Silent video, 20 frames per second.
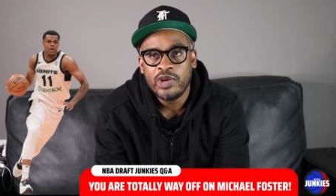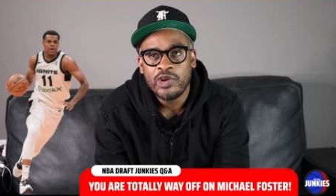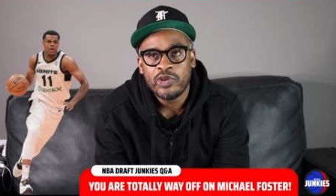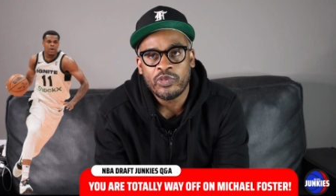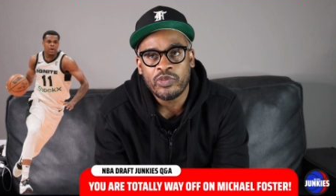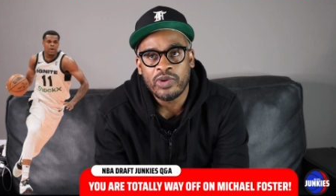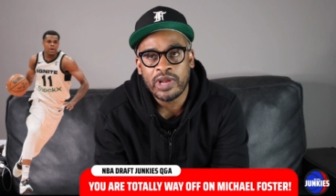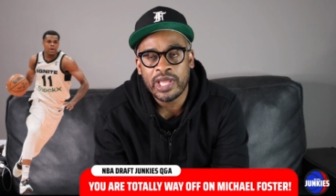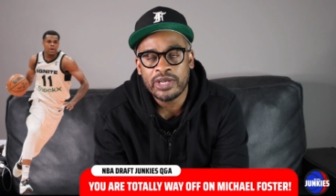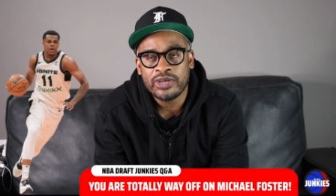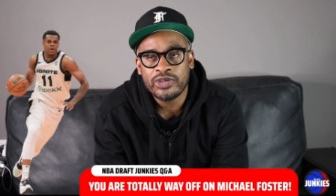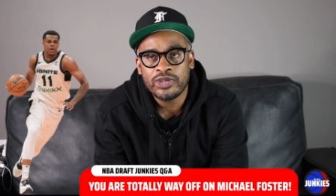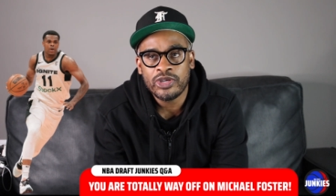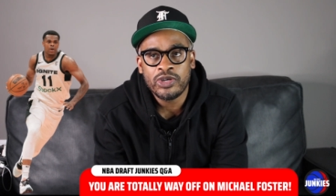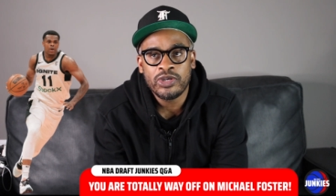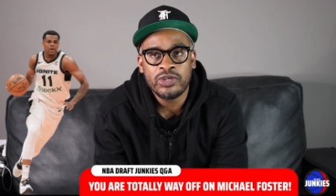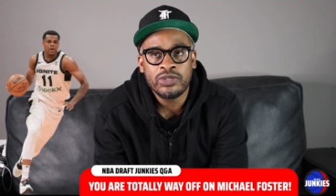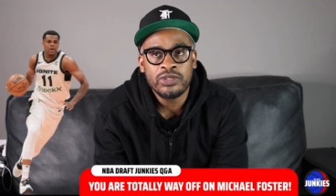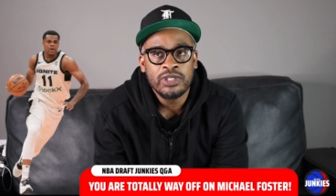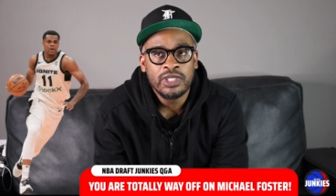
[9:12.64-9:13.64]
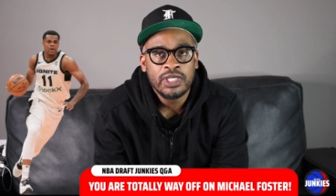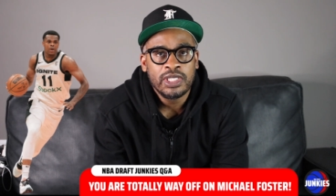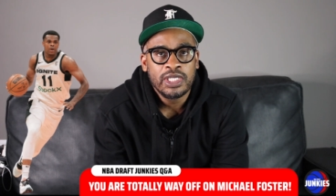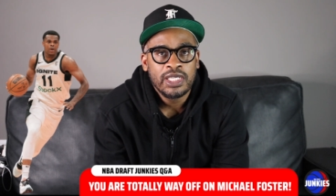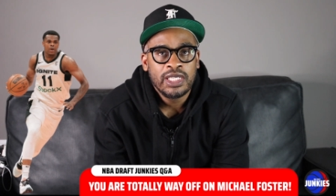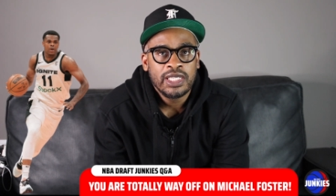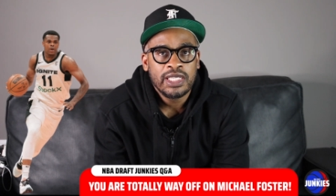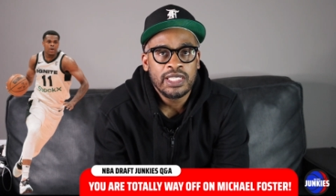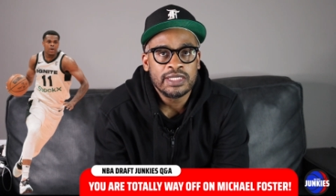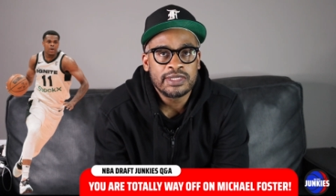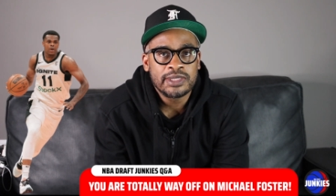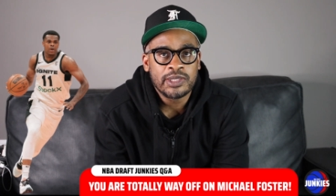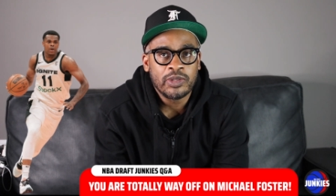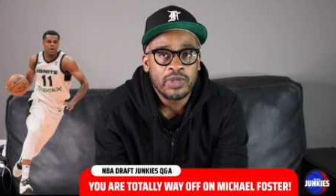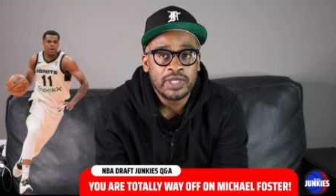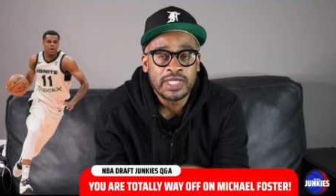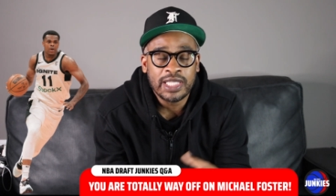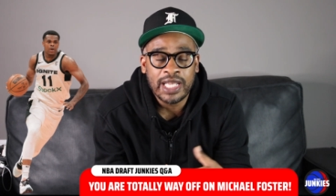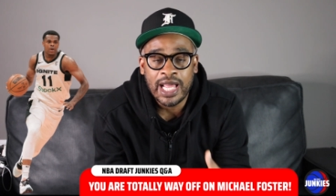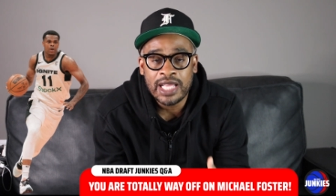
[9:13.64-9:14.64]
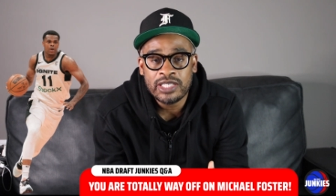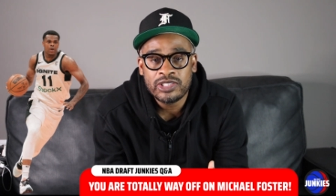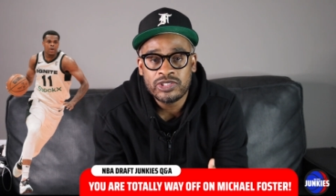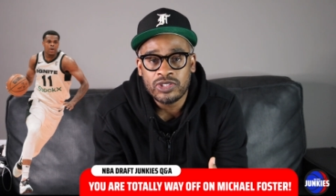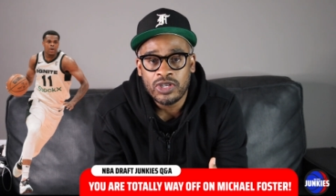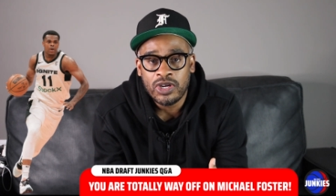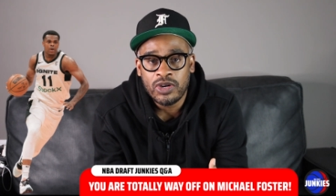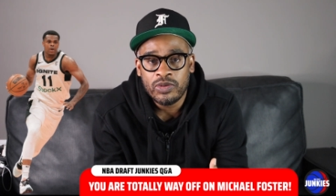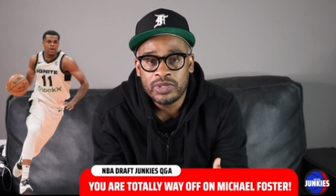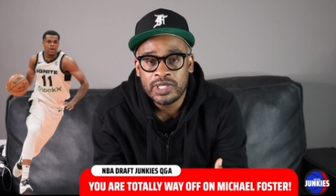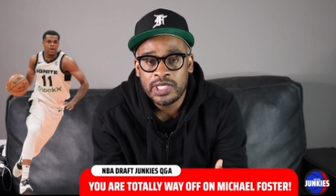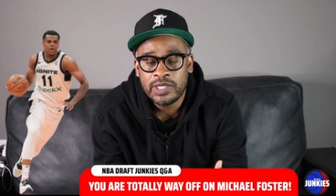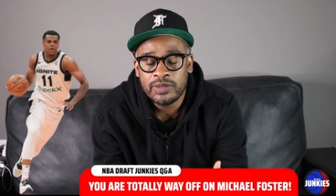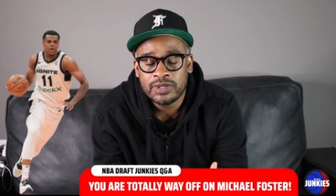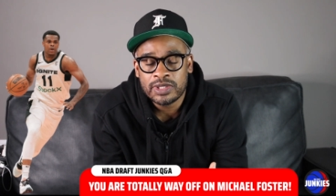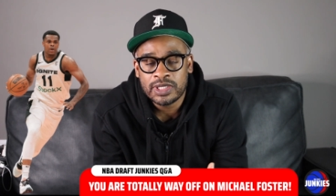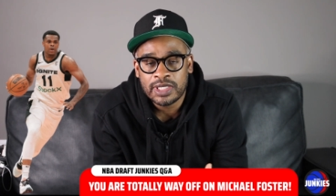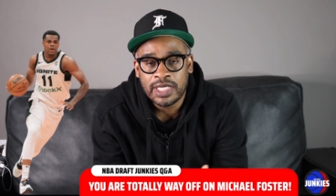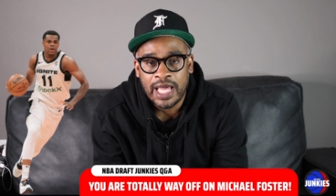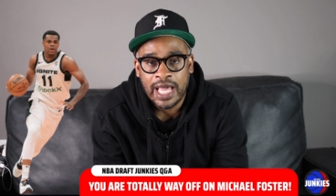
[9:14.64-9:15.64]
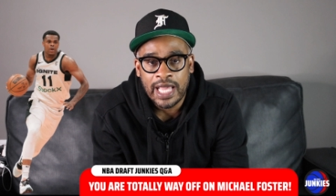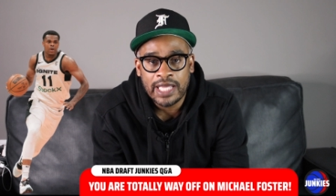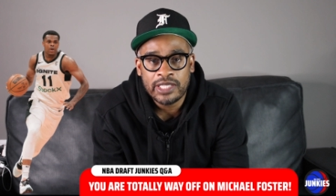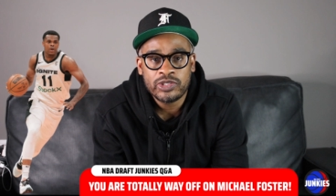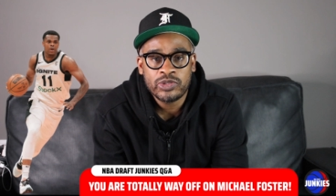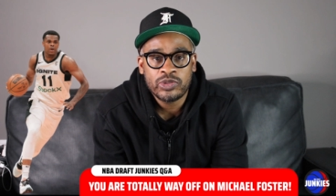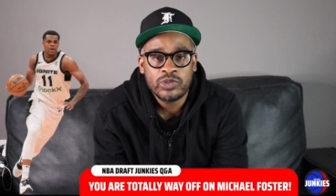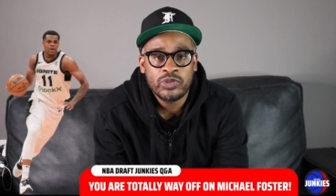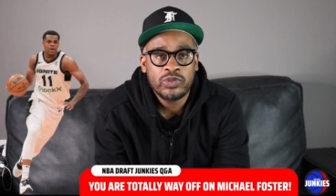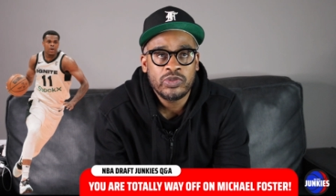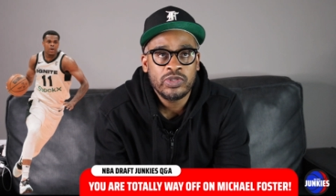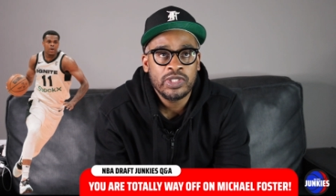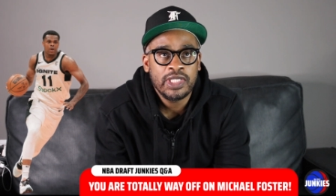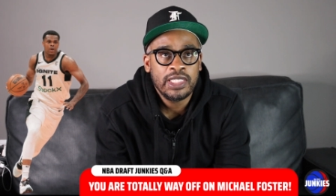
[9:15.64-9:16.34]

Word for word: Randle is someone that I saw when he was in high school.